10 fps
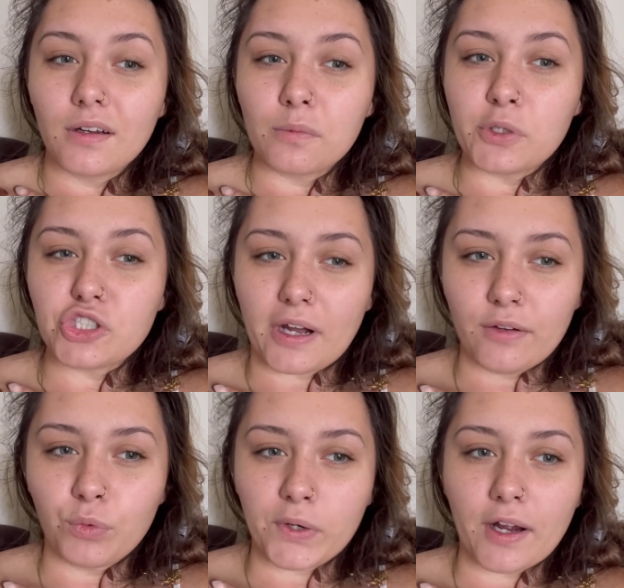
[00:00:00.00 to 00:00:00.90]
which I
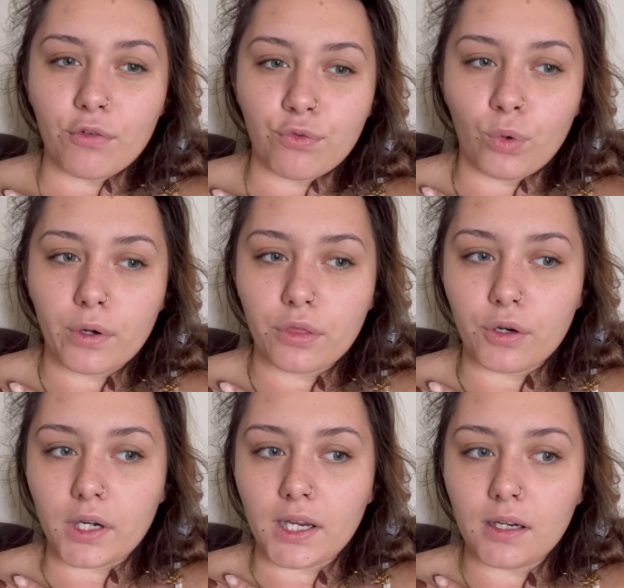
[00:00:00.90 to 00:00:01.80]
work at
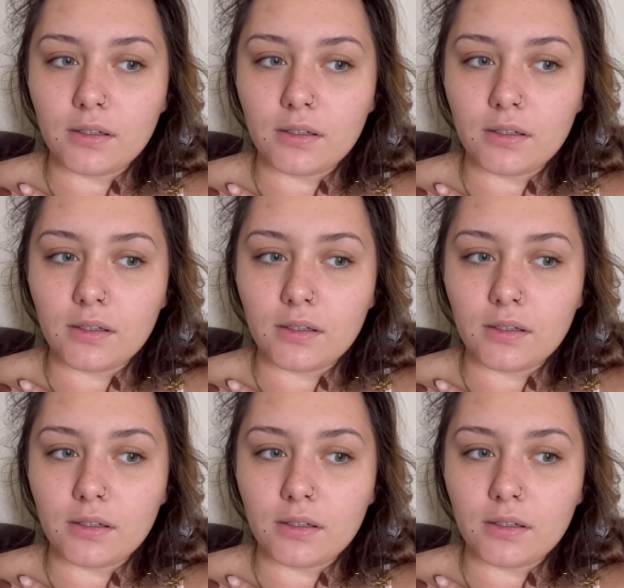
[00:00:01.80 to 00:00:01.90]
4.30.